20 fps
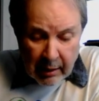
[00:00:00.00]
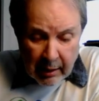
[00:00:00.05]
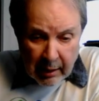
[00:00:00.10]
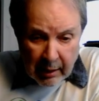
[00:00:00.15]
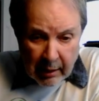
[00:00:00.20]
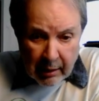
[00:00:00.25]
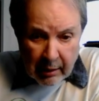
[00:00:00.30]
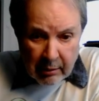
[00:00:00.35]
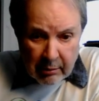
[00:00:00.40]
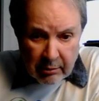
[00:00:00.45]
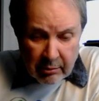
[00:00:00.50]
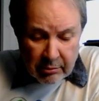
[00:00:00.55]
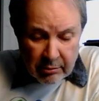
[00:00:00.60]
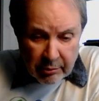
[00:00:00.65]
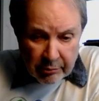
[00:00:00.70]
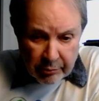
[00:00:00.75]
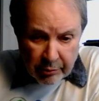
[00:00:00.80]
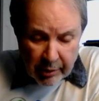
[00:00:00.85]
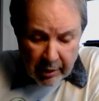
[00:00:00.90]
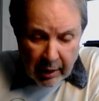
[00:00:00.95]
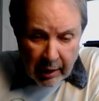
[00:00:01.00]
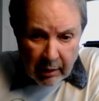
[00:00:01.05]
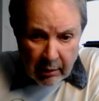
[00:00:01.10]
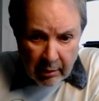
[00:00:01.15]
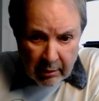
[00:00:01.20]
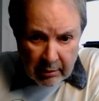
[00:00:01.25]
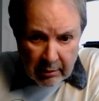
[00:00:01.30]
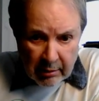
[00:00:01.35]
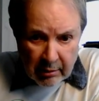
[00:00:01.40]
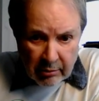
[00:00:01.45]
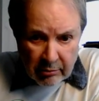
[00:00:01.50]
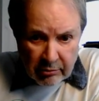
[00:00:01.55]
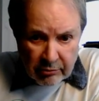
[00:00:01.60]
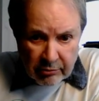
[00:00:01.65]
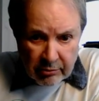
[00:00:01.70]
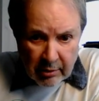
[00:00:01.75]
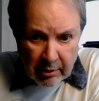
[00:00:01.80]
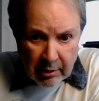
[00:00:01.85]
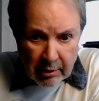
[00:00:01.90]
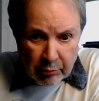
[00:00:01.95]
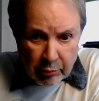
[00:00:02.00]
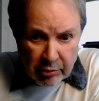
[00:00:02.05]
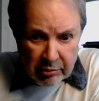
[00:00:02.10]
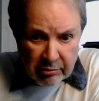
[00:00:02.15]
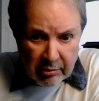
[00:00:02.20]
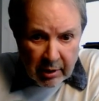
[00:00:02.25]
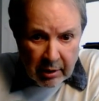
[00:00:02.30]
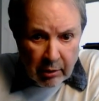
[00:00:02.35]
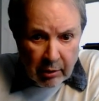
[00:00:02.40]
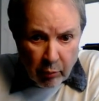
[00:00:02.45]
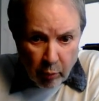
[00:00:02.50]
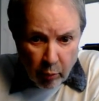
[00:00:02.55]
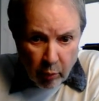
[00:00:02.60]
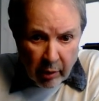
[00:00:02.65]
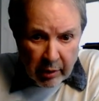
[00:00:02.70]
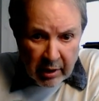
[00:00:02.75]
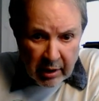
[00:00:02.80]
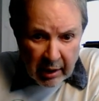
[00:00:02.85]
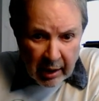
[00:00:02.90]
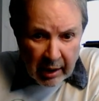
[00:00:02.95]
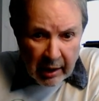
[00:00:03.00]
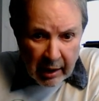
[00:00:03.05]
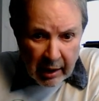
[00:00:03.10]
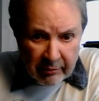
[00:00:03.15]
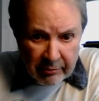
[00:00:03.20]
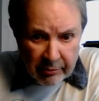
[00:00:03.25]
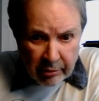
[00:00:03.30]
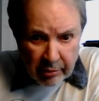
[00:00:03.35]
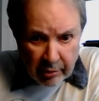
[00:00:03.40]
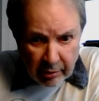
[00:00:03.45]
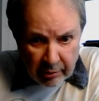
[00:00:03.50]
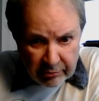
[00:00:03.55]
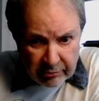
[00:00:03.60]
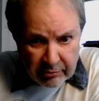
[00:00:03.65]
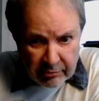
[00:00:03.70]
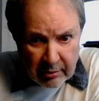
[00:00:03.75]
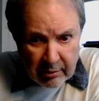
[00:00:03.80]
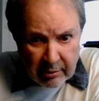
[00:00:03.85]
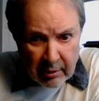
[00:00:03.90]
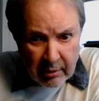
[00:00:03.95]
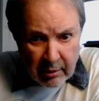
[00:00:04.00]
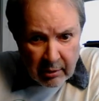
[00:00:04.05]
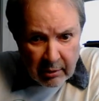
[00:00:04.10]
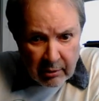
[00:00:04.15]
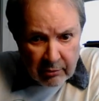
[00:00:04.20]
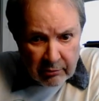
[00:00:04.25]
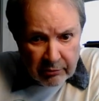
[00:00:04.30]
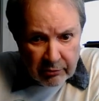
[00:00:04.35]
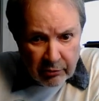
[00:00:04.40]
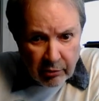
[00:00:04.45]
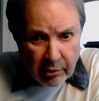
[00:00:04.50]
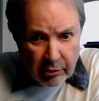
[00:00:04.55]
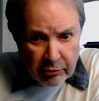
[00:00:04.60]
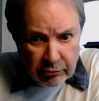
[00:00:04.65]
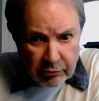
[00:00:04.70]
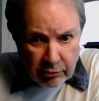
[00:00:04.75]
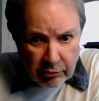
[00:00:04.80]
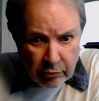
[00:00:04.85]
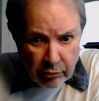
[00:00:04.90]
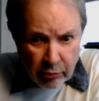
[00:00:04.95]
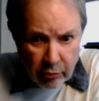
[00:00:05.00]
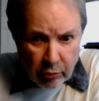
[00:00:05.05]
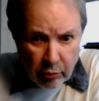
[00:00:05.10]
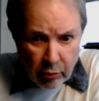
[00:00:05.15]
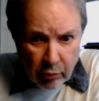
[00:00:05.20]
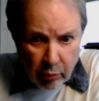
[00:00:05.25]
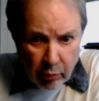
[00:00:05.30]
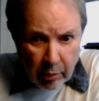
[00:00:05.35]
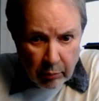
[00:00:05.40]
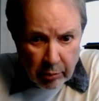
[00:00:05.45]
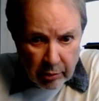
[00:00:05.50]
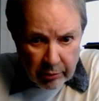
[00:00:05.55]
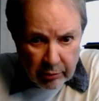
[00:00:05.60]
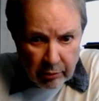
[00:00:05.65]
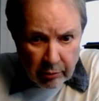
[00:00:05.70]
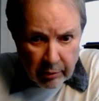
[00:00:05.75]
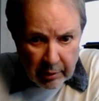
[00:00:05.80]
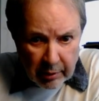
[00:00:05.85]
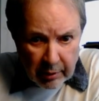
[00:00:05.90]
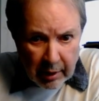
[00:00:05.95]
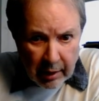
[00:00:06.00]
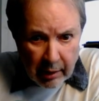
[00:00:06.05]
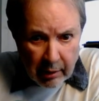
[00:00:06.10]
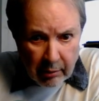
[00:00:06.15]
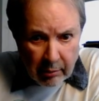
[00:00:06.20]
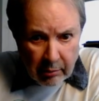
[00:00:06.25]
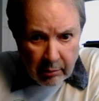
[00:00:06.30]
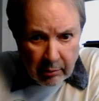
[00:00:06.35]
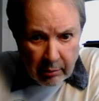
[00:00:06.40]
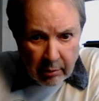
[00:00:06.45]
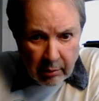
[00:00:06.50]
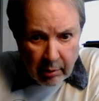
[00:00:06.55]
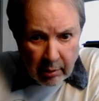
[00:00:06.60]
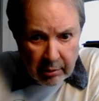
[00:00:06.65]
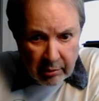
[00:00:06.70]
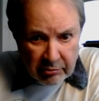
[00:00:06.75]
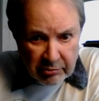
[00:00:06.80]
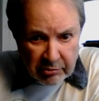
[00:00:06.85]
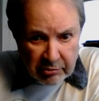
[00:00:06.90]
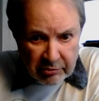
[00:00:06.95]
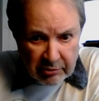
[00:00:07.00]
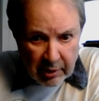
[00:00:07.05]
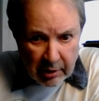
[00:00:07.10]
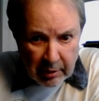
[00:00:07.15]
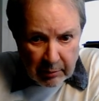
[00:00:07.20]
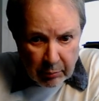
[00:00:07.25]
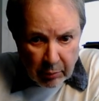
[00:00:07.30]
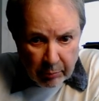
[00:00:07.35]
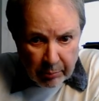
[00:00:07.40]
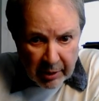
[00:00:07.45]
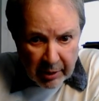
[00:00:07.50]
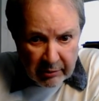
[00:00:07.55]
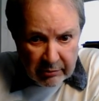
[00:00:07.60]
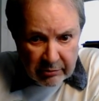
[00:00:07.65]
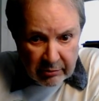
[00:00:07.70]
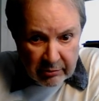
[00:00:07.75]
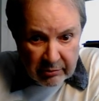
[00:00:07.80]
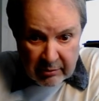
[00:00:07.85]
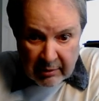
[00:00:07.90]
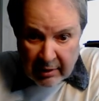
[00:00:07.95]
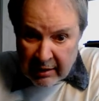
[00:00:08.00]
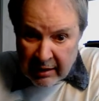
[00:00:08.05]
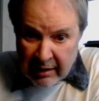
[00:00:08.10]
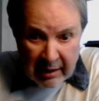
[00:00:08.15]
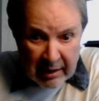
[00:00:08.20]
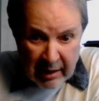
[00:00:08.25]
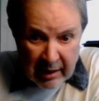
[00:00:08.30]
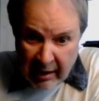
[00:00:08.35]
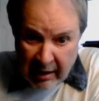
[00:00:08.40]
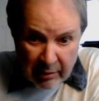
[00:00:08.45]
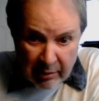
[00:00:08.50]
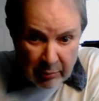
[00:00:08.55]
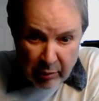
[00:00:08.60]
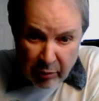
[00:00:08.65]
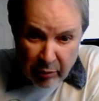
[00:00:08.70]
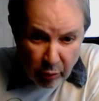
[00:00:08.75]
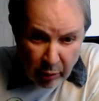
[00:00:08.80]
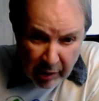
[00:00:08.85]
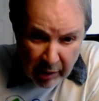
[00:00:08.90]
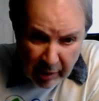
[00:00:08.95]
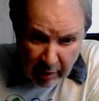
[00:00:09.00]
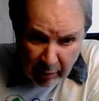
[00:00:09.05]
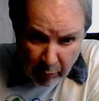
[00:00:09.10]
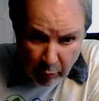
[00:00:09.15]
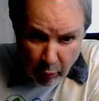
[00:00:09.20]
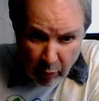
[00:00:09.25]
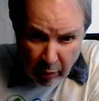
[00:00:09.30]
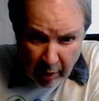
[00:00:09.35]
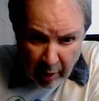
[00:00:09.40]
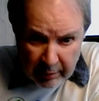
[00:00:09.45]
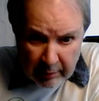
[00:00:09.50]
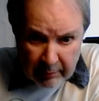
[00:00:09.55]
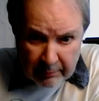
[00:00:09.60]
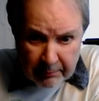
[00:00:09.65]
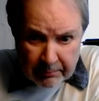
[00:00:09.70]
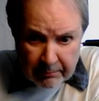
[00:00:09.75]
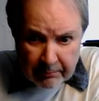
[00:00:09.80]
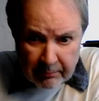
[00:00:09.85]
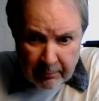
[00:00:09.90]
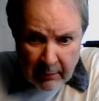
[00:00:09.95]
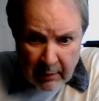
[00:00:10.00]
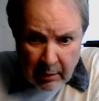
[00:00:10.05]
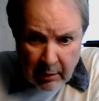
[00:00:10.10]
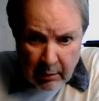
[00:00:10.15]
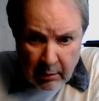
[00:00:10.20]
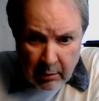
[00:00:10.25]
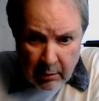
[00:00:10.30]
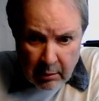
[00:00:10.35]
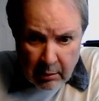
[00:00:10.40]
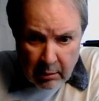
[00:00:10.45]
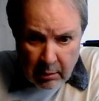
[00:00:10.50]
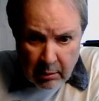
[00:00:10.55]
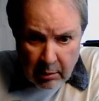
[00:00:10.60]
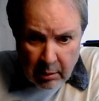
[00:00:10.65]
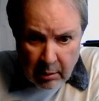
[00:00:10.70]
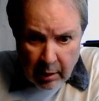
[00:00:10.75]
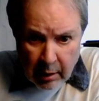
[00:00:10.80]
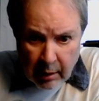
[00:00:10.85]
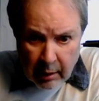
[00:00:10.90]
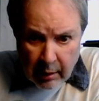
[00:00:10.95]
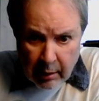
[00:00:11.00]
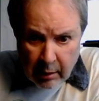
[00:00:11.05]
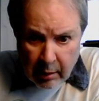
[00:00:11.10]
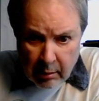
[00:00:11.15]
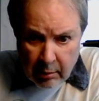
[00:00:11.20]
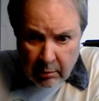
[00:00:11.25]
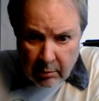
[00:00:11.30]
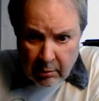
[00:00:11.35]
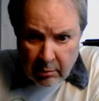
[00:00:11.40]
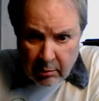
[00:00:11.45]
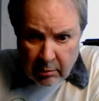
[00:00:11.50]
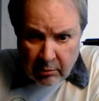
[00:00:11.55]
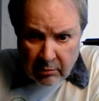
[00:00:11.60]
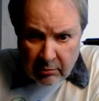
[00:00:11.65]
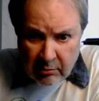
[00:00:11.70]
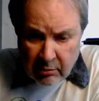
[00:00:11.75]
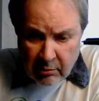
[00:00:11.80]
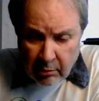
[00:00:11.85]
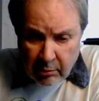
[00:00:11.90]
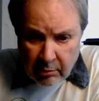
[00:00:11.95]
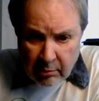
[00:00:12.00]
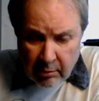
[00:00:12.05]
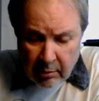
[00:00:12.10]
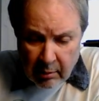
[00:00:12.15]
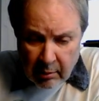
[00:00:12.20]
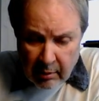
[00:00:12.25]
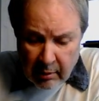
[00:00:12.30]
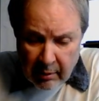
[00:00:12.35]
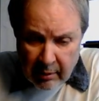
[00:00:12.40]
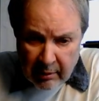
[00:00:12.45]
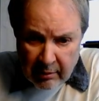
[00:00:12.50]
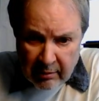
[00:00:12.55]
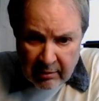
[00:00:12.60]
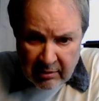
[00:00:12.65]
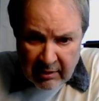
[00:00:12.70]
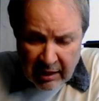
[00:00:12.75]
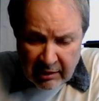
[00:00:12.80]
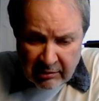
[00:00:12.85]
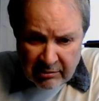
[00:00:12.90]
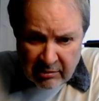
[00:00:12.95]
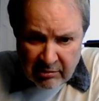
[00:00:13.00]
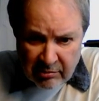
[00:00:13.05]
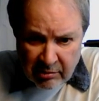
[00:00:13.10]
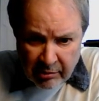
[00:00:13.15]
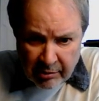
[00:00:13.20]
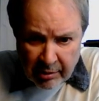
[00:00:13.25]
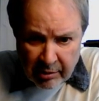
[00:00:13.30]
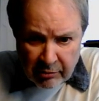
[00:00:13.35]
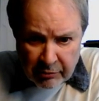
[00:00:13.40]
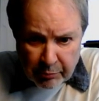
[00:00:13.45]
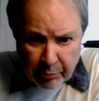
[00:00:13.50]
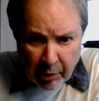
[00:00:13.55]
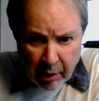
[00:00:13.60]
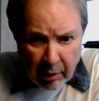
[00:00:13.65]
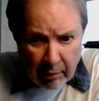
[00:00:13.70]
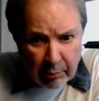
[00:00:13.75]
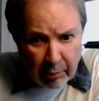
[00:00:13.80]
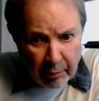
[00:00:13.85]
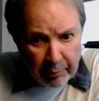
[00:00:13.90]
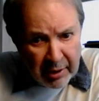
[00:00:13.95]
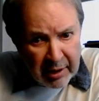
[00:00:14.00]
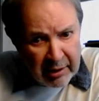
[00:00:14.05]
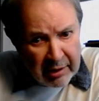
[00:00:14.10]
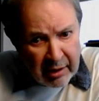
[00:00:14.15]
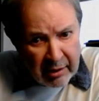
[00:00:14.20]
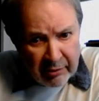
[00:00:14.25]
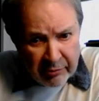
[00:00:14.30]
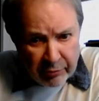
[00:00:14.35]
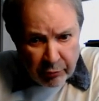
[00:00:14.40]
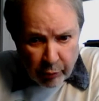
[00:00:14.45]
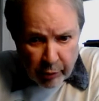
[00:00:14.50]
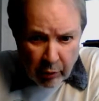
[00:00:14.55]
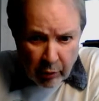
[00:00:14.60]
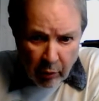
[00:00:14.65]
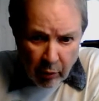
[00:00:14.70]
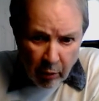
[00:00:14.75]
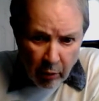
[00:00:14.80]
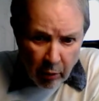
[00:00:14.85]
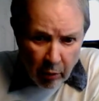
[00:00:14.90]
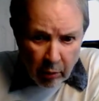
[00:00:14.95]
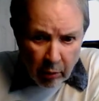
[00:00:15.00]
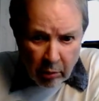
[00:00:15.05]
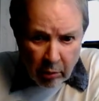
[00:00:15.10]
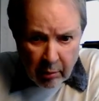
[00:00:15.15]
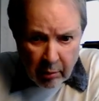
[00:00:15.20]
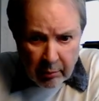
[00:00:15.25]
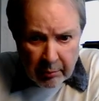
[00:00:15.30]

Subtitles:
And the reality is that it would take 1.5 Earths for us to do what we're doing now on a sustainable basis. And we only got one. And so that's a serious problem. And if we all